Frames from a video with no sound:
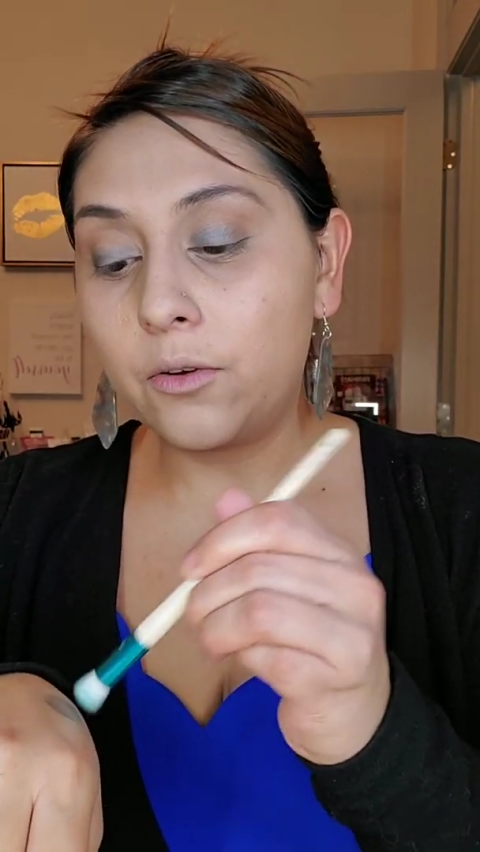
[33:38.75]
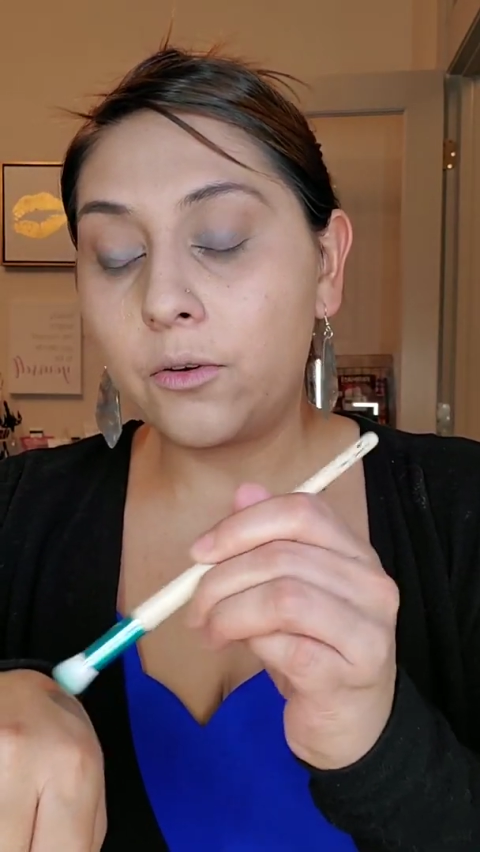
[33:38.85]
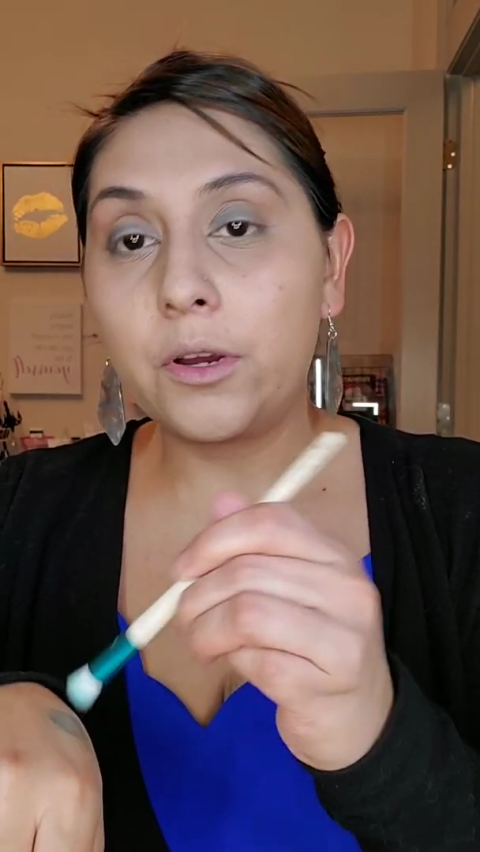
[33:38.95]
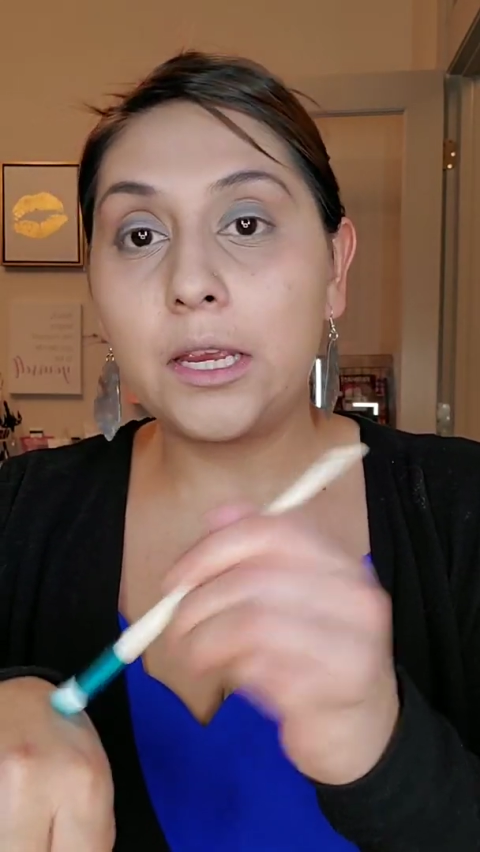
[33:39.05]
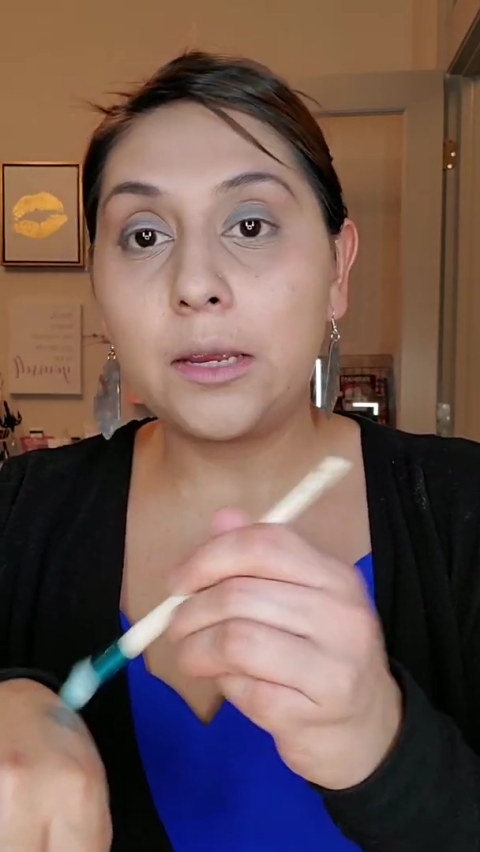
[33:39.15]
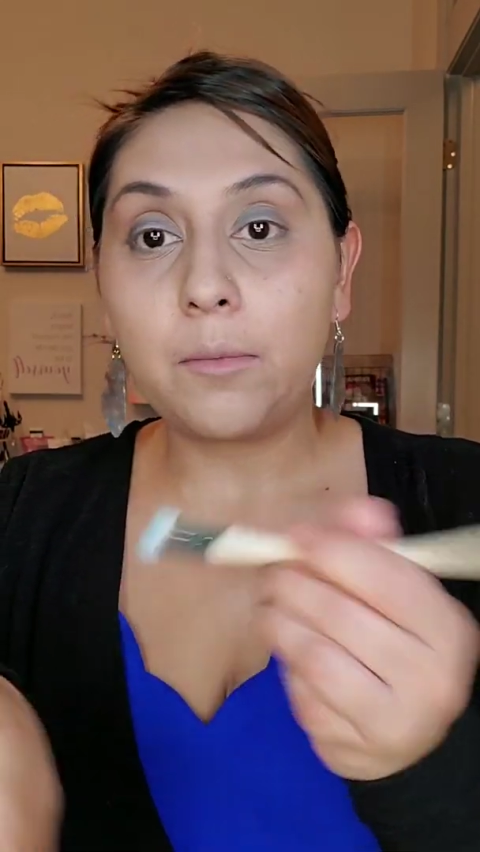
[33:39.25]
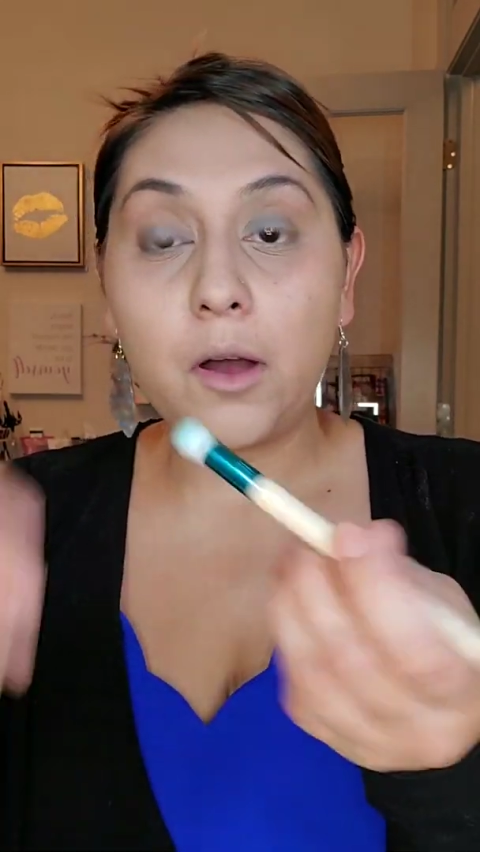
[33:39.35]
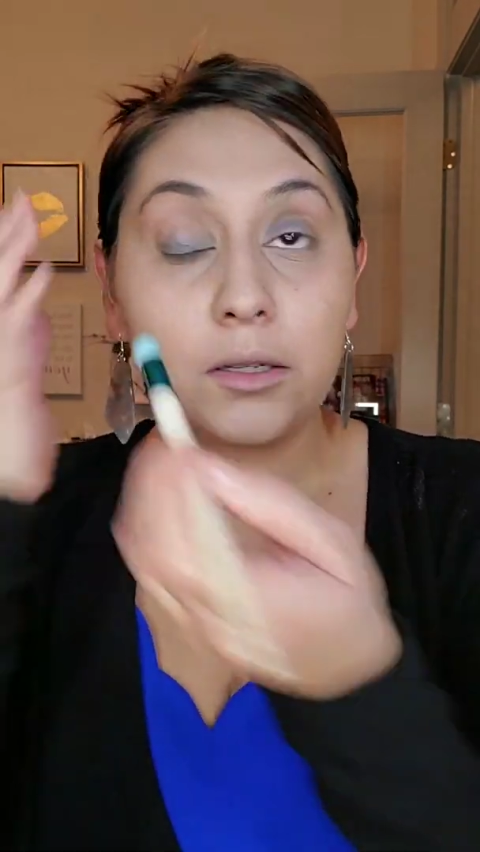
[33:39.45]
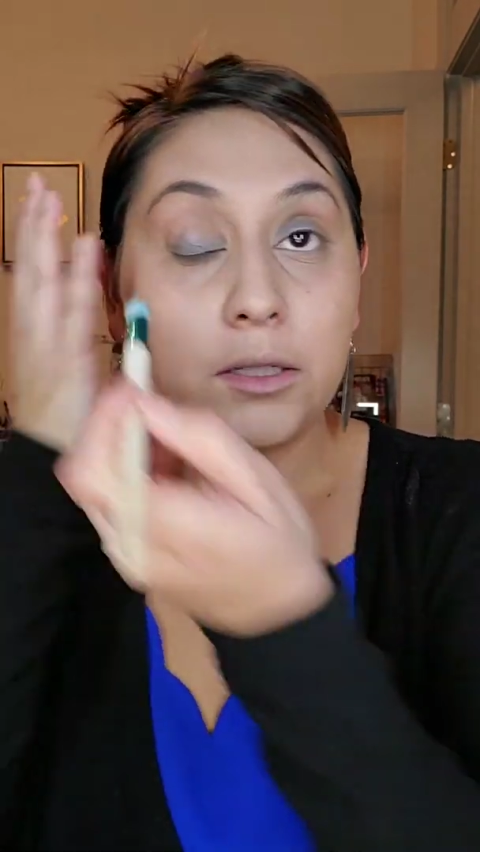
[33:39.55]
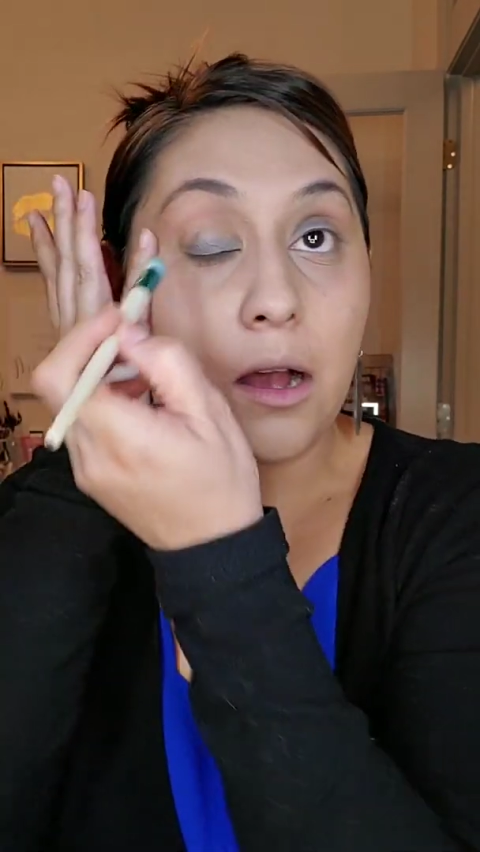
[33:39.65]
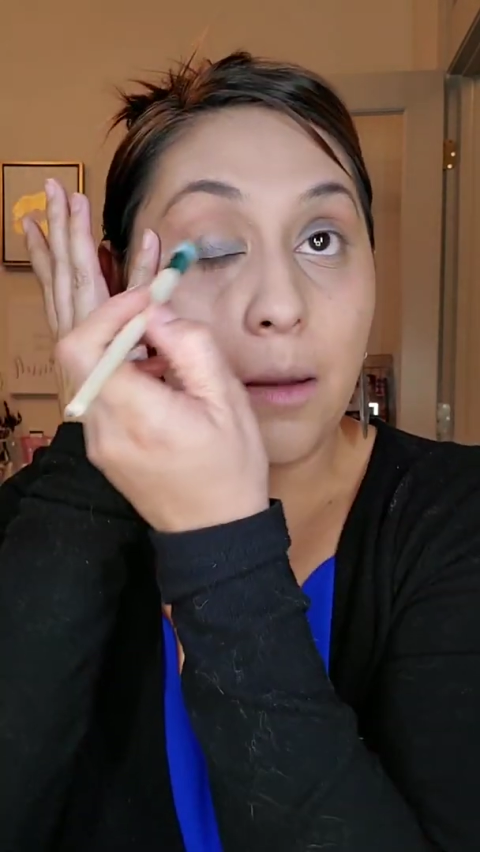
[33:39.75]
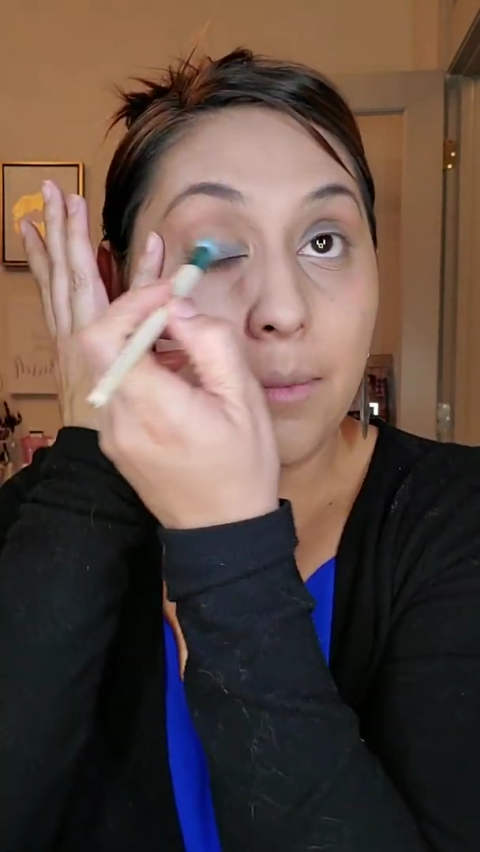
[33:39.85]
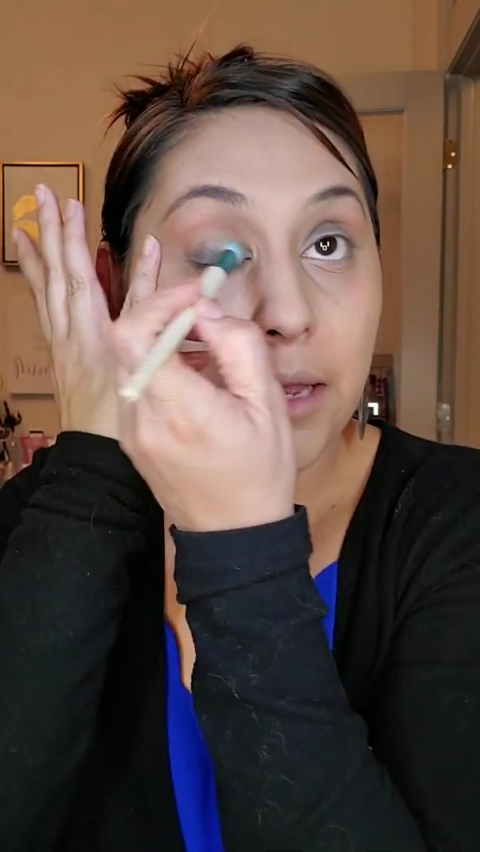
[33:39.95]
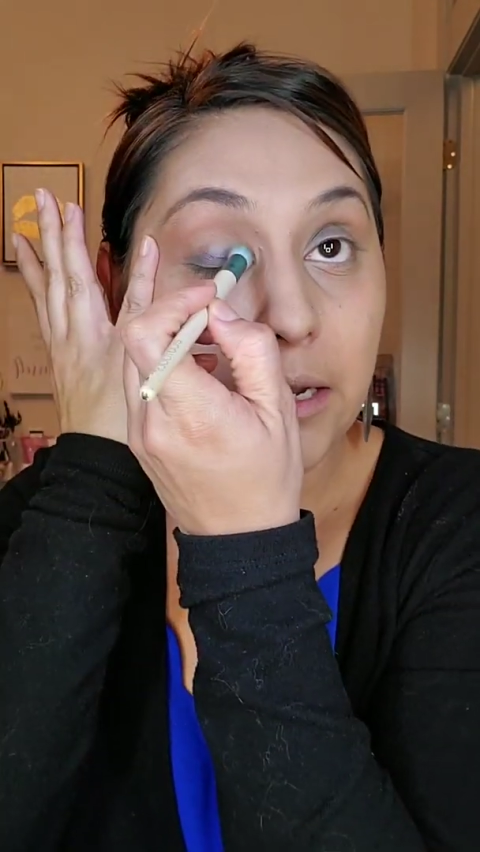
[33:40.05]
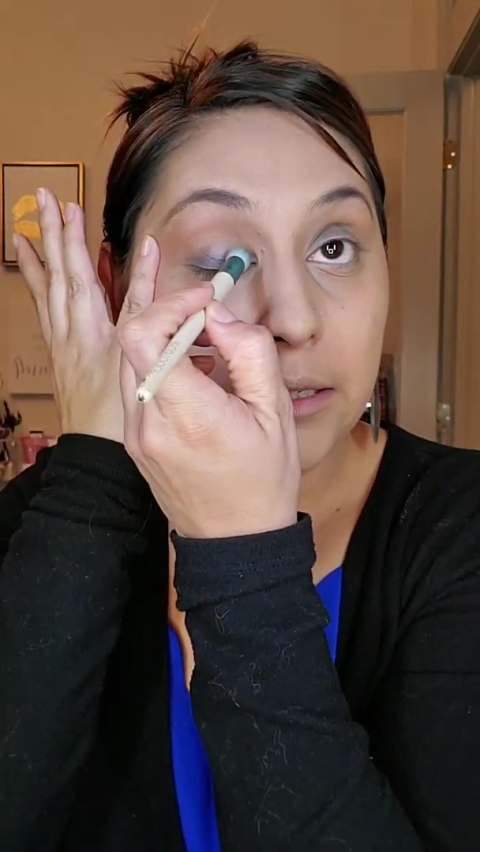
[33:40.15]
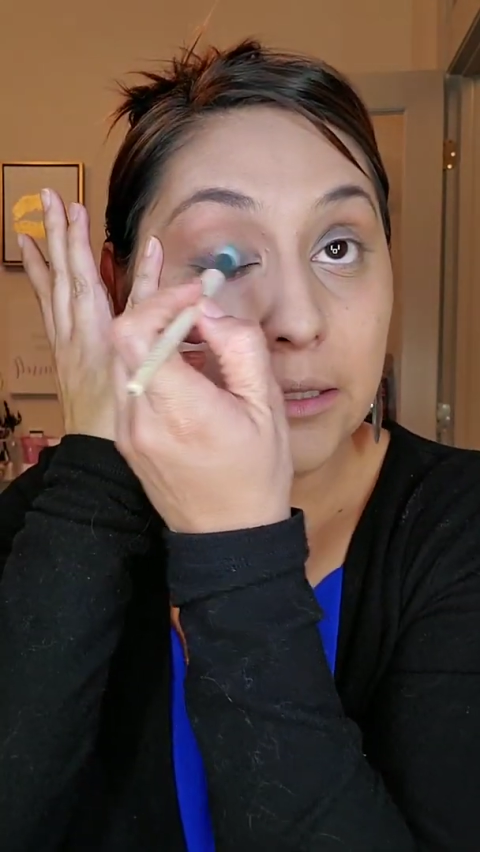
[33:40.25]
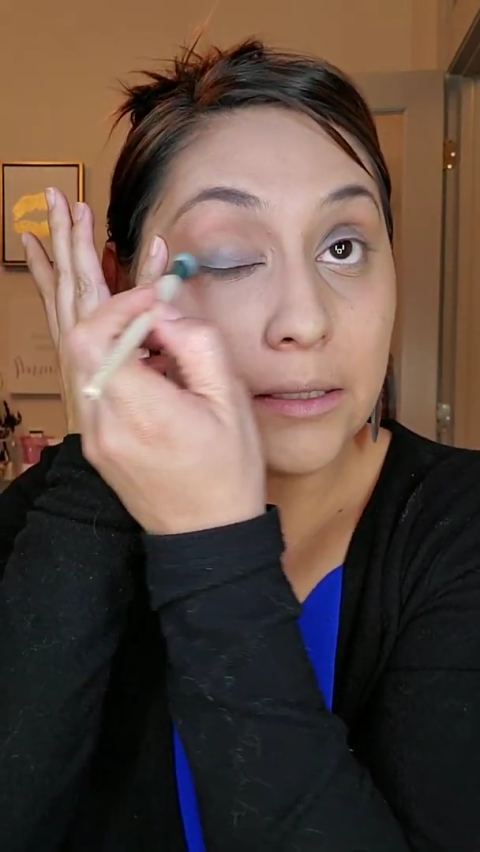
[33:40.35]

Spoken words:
cream on top and it's